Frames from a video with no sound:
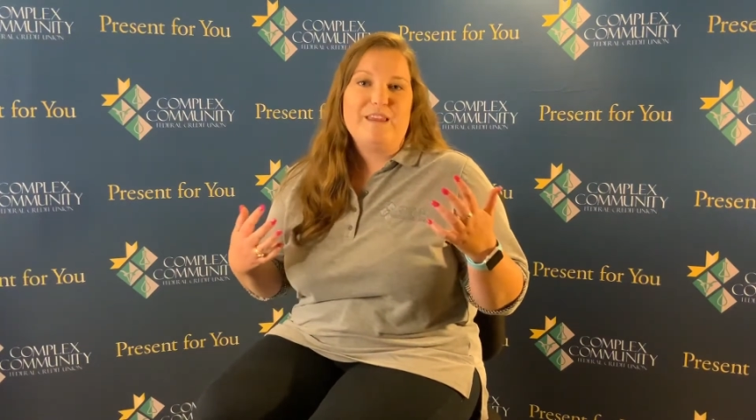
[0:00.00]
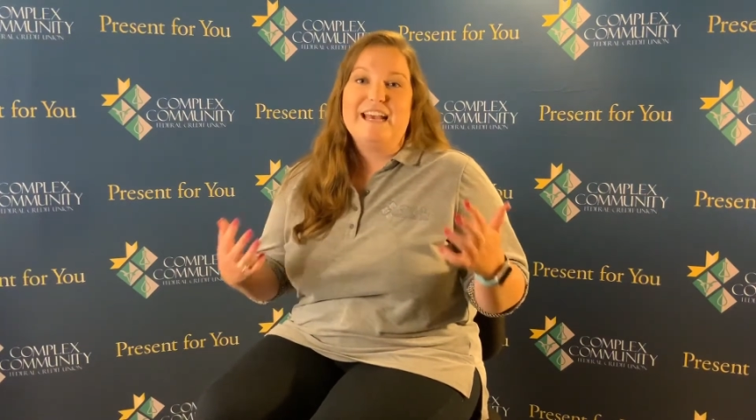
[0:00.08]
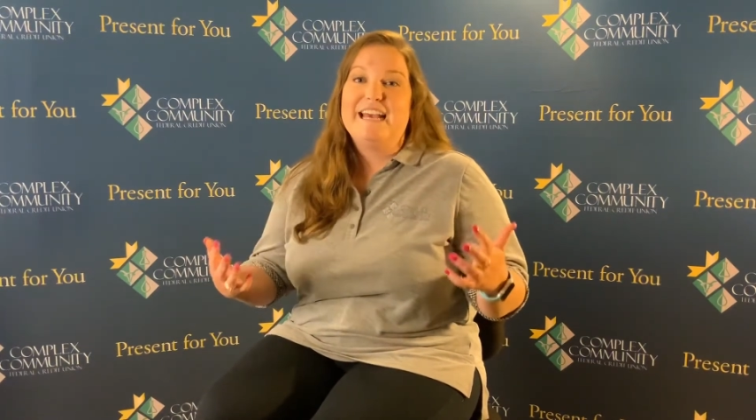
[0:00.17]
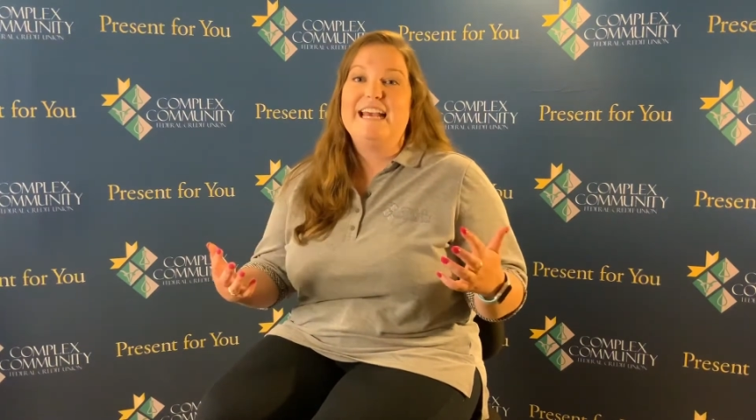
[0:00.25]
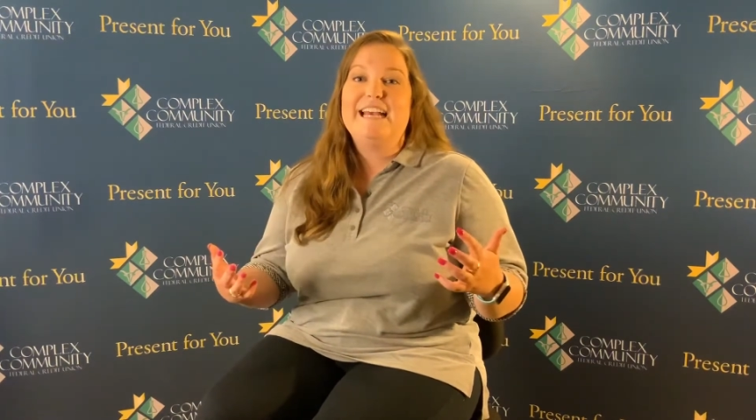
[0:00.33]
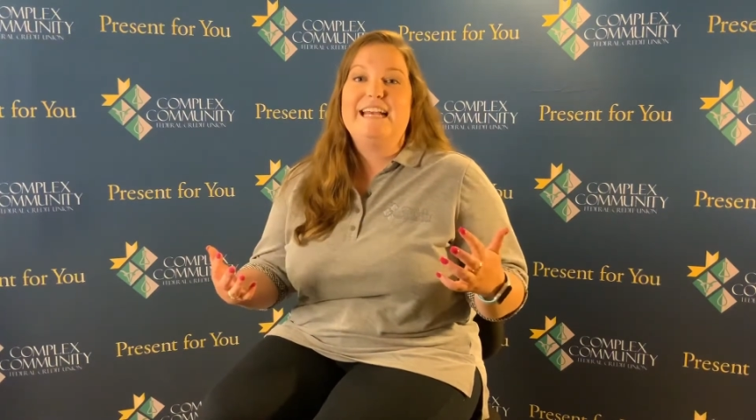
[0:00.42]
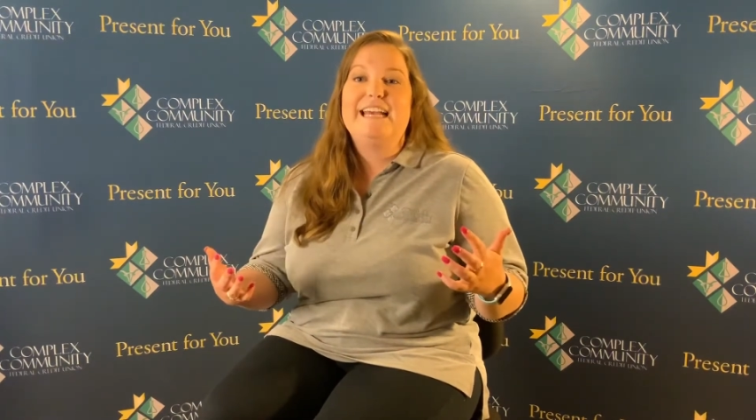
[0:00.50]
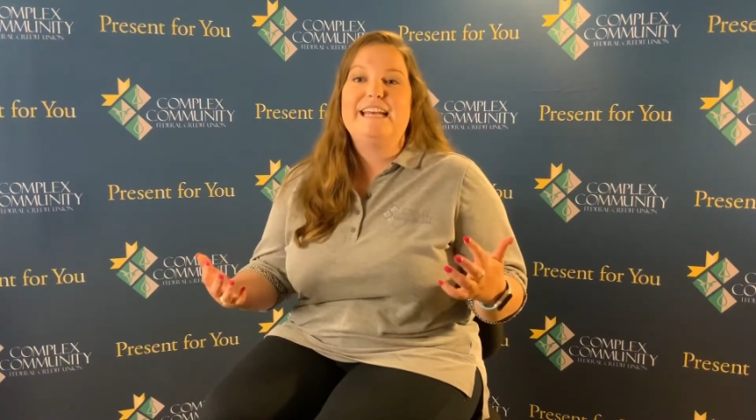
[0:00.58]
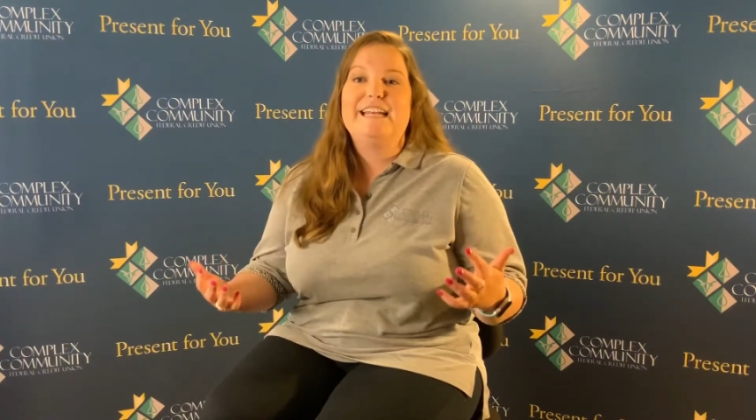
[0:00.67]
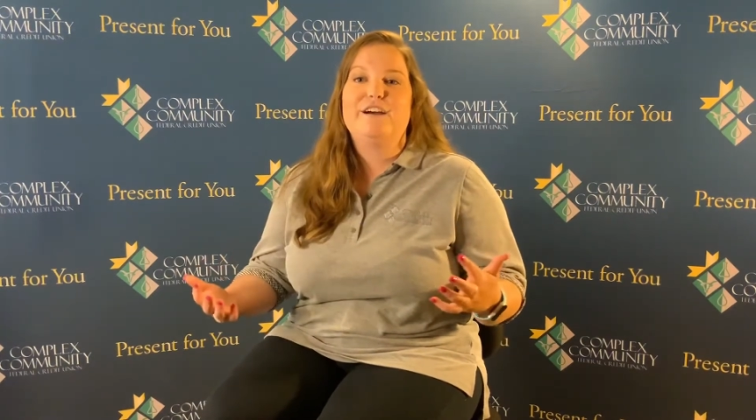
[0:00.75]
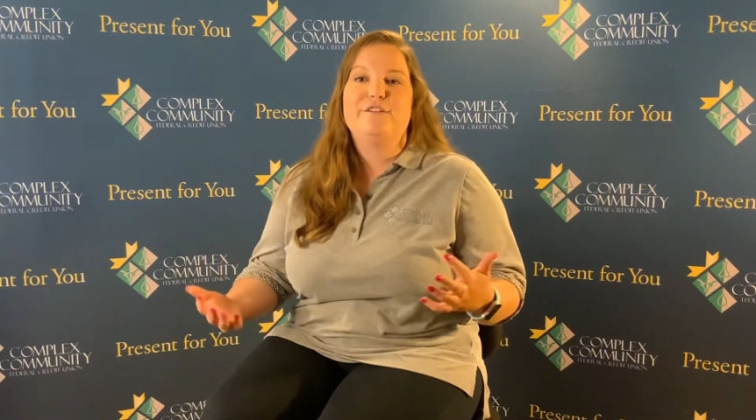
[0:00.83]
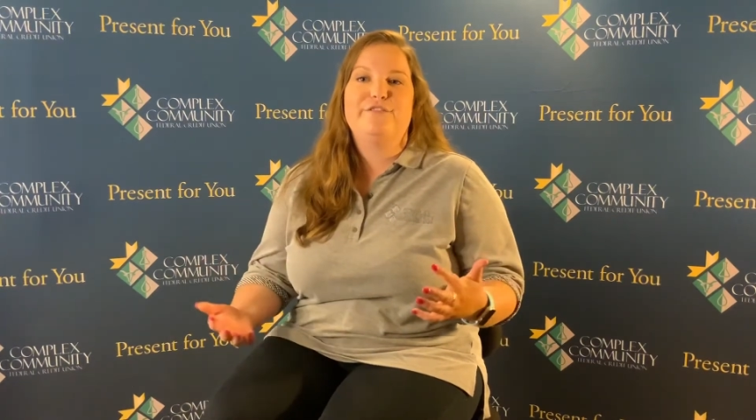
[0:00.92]
It
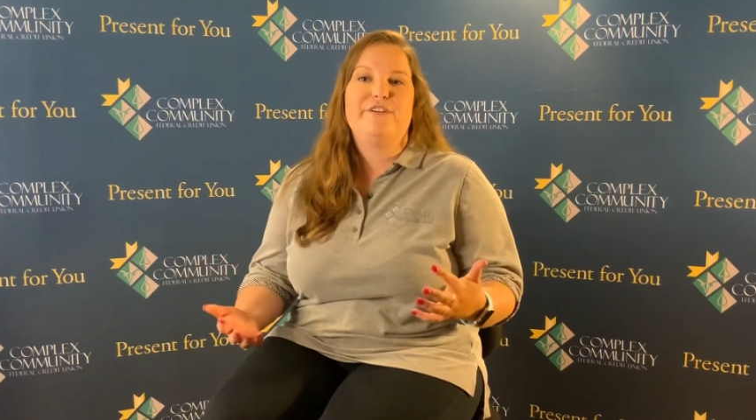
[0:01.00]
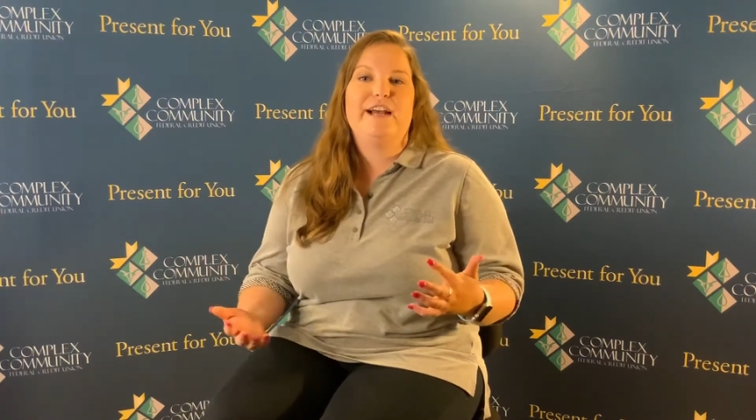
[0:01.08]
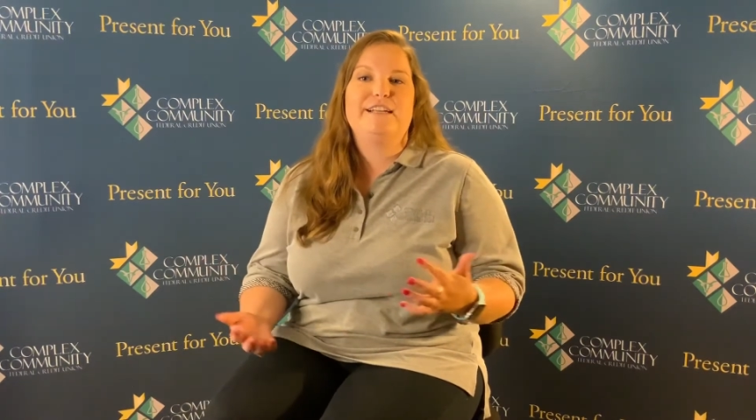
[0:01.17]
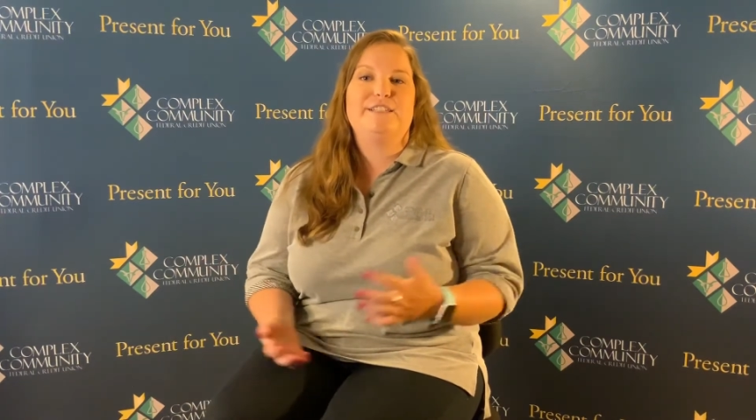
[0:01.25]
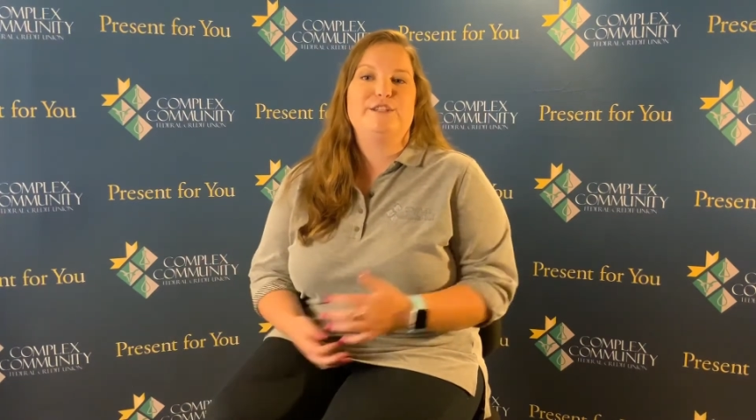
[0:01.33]
can affect